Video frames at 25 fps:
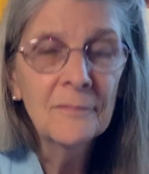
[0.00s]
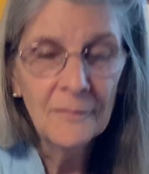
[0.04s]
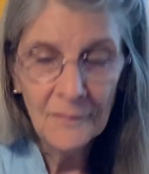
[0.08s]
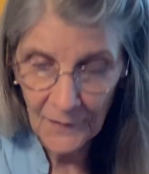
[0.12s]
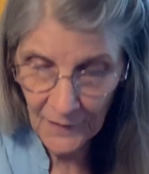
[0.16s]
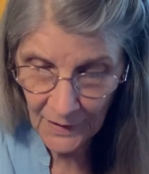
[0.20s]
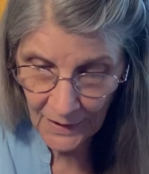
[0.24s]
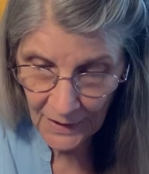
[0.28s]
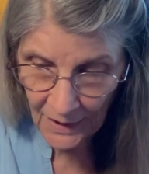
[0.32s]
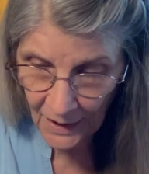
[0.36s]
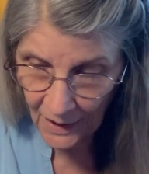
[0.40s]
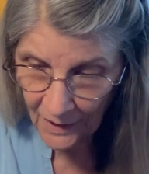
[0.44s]

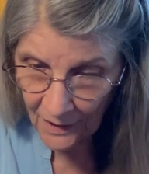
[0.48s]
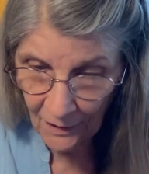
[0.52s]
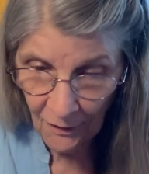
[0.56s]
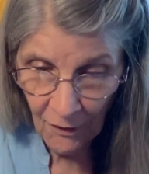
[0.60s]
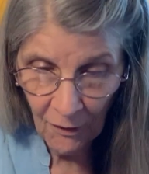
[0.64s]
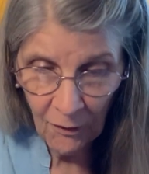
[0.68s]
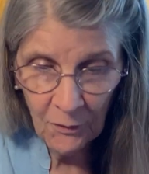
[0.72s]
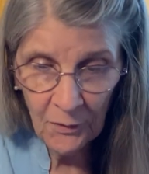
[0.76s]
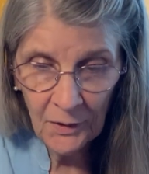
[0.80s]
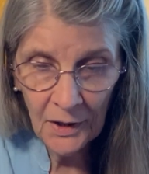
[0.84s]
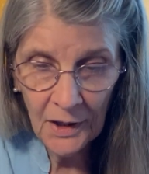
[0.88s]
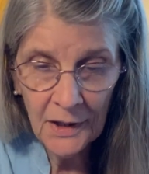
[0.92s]
Yeah,
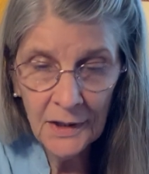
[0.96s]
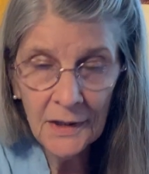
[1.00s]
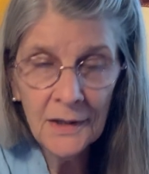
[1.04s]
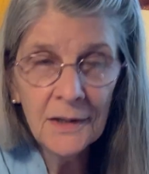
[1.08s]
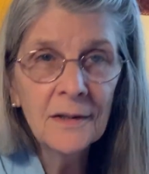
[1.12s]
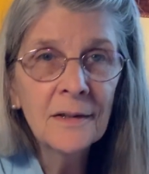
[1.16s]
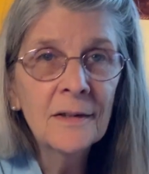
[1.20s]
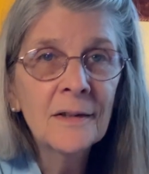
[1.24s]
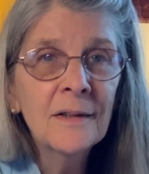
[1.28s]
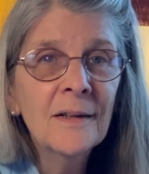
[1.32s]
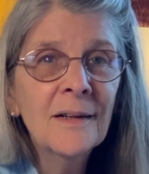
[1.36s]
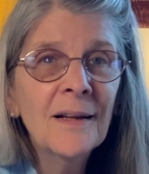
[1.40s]
okay.
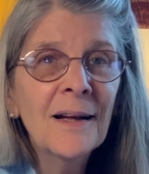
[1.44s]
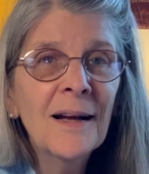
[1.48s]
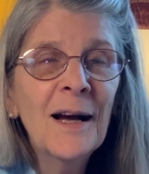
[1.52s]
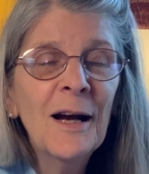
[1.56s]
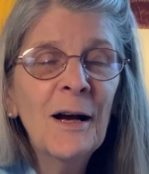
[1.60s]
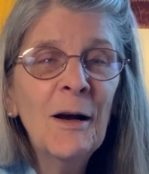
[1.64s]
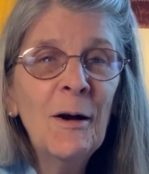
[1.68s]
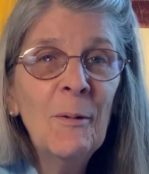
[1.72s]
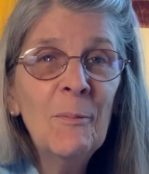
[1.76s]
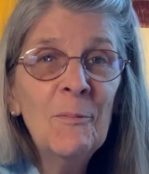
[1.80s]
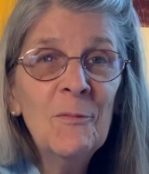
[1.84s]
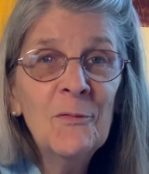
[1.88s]

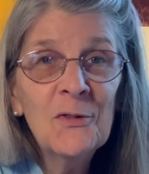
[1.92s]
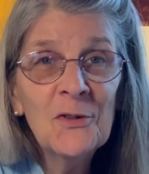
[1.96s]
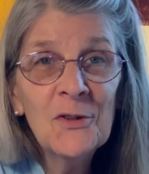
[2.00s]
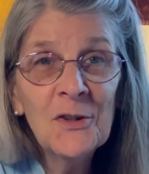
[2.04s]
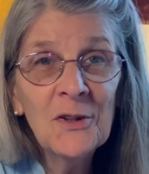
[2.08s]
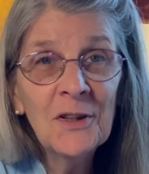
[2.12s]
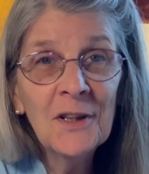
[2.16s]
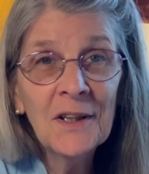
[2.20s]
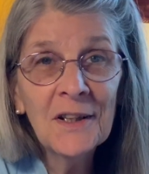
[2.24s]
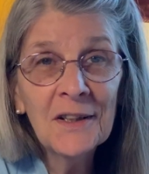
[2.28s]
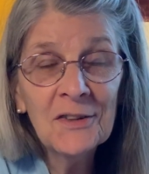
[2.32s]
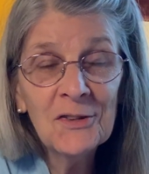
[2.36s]
See
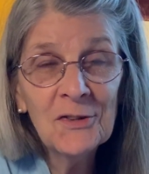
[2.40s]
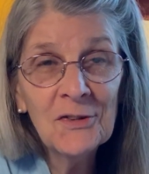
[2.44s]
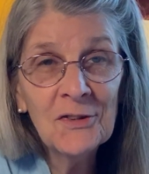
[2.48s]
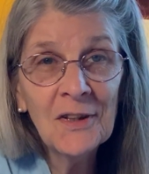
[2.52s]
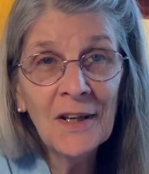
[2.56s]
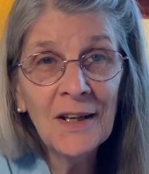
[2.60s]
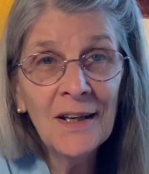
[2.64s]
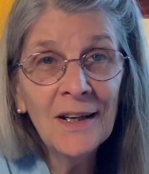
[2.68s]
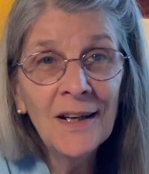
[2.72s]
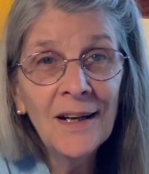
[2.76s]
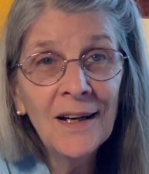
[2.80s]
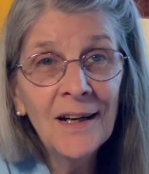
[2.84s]
you next
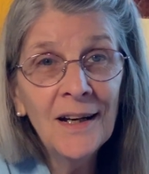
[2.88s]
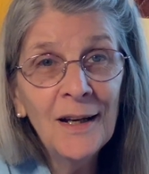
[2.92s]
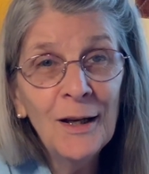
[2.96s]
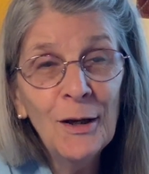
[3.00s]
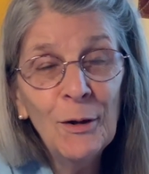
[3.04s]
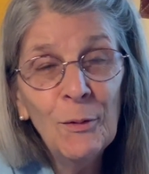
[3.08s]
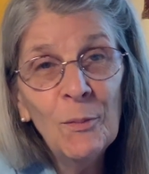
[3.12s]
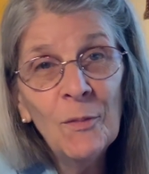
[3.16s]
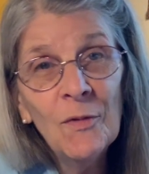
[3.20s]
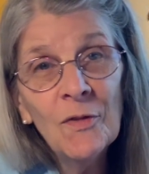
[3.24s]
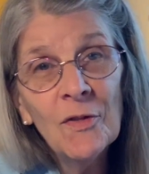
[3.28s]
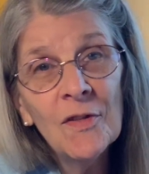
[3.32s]

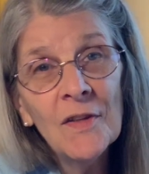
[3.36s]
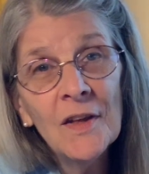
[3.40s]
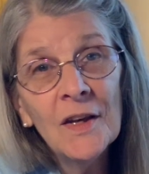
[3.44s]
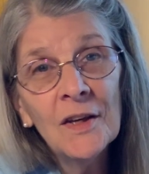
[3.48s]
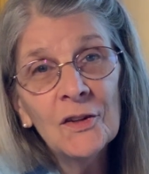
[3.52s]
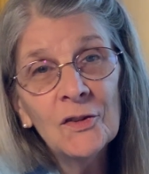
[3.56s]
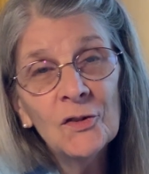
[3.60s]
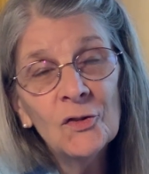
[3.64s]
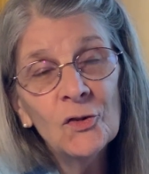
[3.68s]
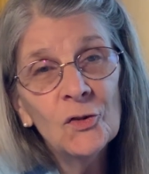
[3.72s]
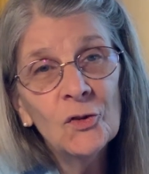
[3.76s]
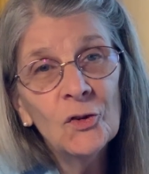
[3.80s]
time.
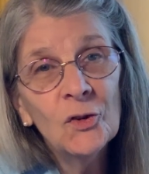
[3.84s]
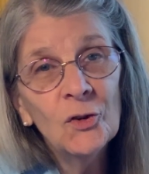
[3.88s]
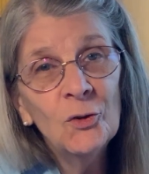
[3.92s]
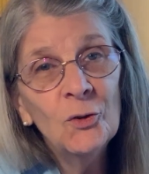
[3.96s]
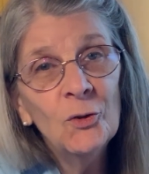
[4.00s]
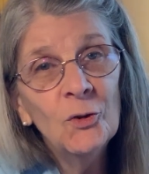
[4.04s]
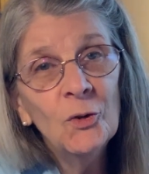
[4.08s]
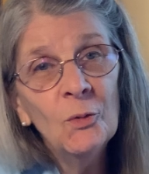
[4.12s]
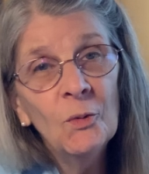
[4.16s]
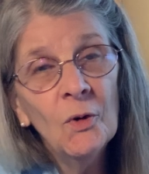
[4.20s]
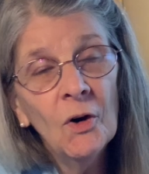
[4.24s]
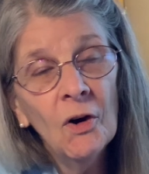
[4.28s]
Thanks to
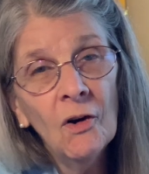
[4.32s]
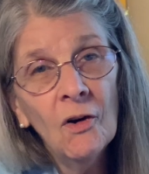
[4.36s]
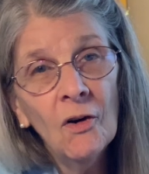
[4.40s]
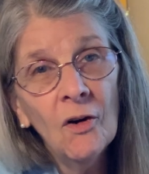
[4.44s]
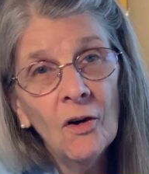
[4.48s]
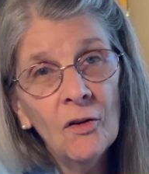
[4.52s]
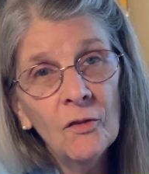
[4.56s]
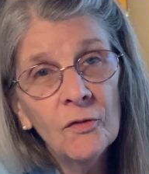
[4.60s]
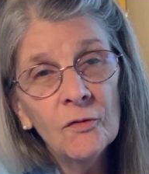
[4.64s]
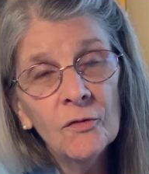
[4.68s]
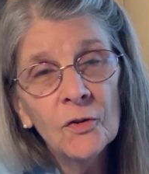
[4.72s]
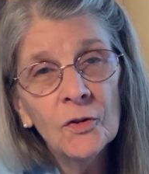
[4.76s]
you
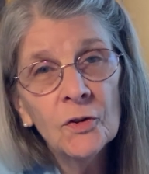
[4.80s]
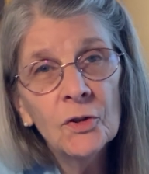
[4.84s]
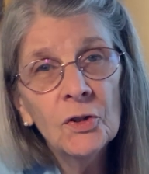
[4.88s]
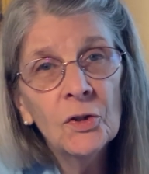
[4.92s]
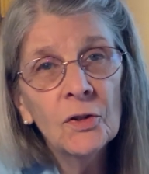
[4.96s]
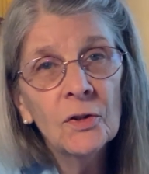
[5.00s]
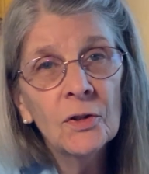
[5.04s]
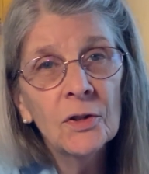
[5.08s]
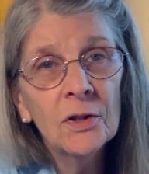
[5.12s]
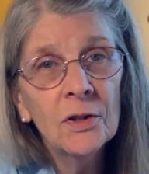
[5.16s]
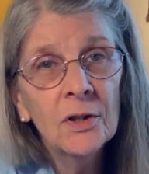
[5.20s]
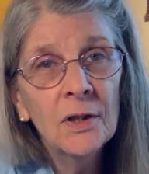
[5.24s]
all for
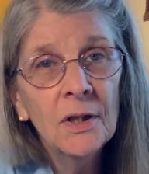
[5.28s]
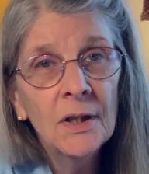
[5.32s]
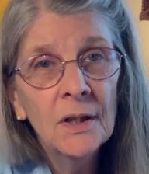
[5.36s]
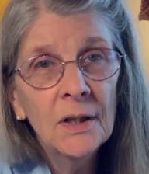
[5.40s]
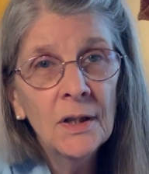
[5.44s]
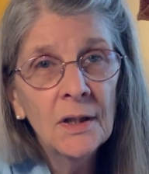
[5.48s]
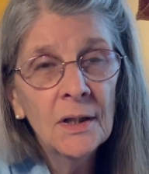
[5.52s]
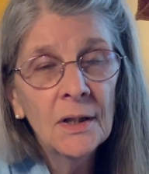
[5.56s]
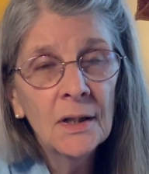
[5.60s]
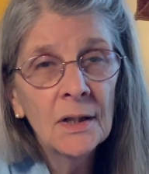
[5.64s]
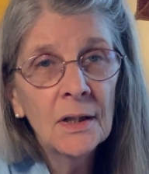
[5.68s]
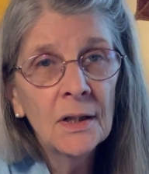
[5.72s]
your
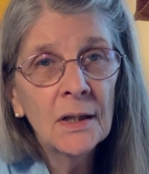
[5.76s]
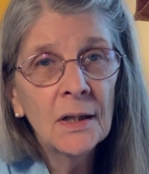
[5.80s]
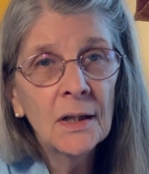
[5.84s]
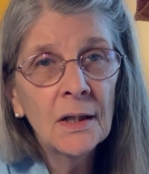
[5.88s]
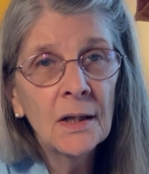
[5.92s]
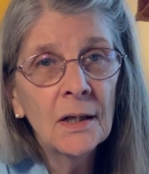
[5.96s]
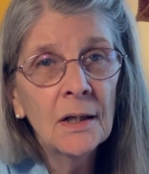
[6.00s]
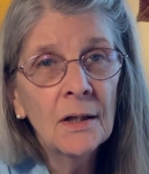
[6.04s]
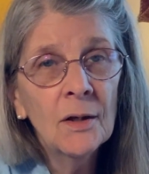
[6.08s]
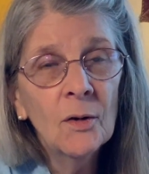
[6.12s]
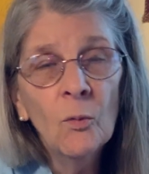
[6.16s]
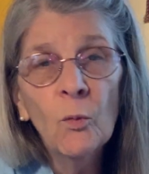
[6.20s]

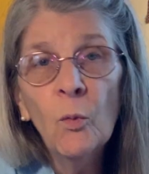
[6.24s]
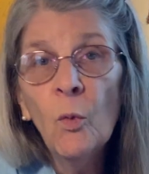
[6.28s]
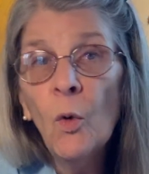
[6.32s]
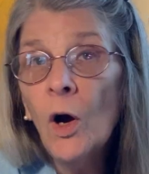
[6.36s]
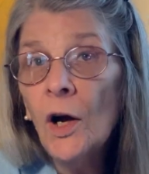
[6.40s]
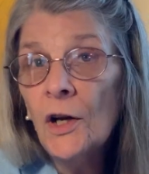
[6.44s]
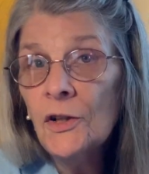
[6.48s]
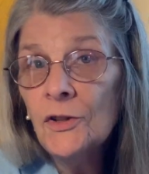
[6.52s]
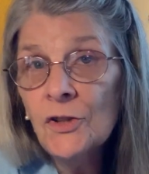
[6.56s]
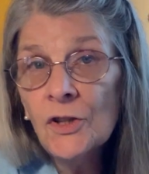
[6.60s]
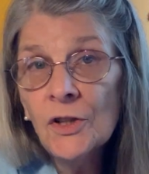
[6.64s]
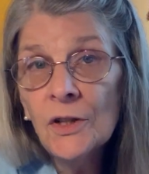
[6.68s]

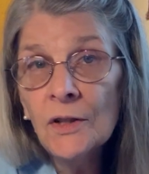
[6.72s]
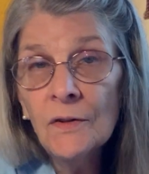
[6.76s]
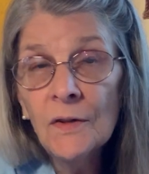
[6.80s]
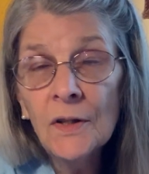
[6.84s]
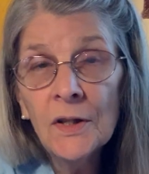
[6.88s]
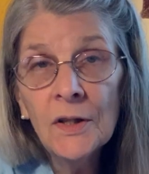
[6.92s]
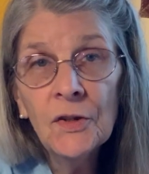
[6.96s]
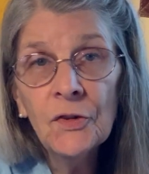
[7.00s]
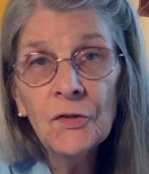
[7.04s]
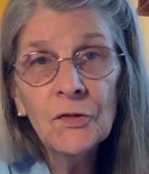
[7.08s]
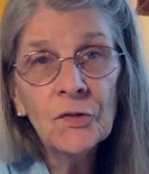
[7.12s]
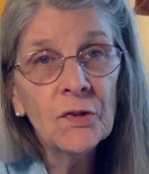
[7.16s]
watching
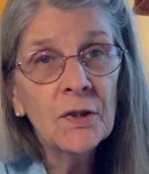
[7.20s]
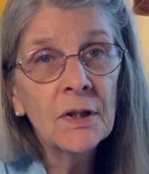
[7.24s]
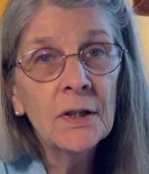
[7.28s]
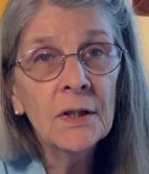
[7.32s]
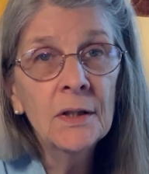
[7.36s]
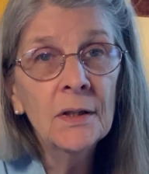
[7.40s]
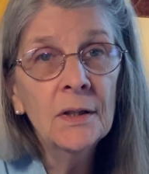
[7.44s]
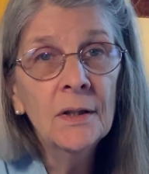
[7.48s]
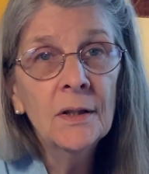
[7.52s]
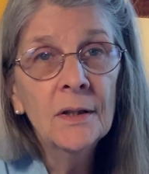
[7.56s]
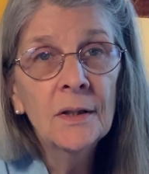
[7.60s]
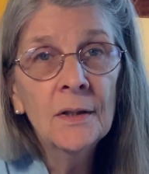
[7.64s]
this,
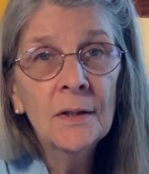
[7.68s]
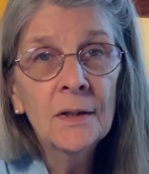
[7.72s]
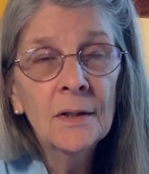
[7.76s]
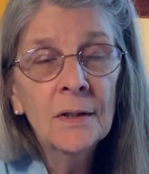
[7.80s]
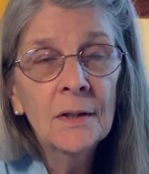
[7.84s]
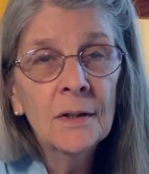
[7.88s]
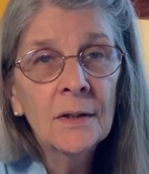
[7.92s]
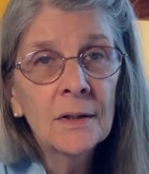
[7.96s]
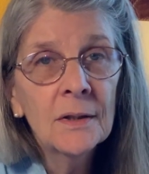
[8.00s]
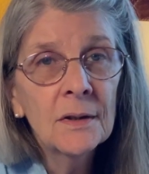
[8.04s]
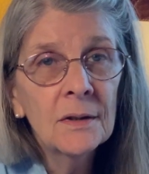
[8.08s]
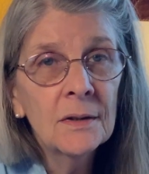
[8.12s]
and,
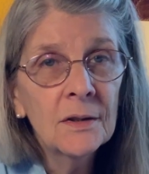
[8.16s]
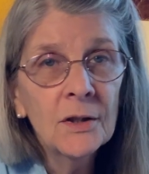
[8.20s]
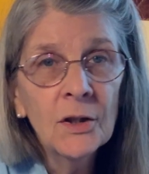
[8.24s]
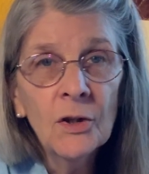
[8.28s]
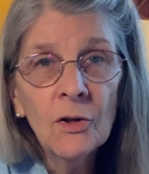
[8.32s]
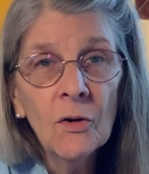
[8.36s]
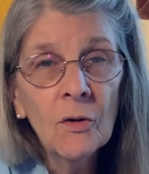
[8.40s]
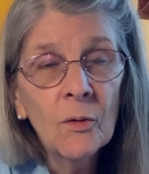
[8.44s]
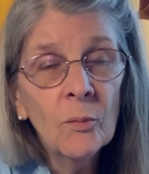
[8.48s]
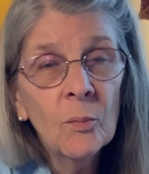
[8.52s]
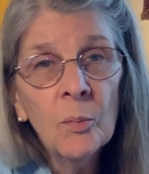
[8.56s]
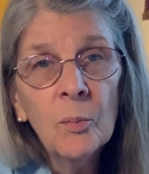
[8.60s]
you
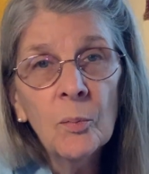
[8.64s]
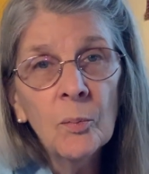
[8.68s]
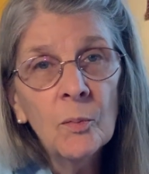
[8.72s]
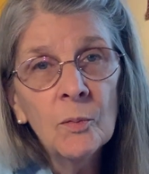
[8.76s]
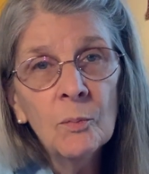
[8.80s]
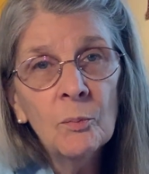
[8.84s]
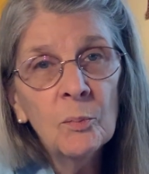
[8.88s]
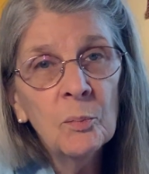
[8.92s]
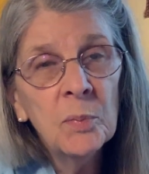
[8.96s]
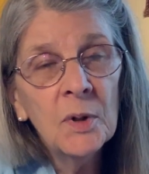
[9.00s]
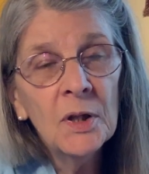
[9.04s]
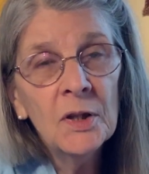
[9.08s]
know,
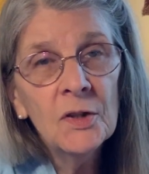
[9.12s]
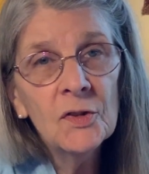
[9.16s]
please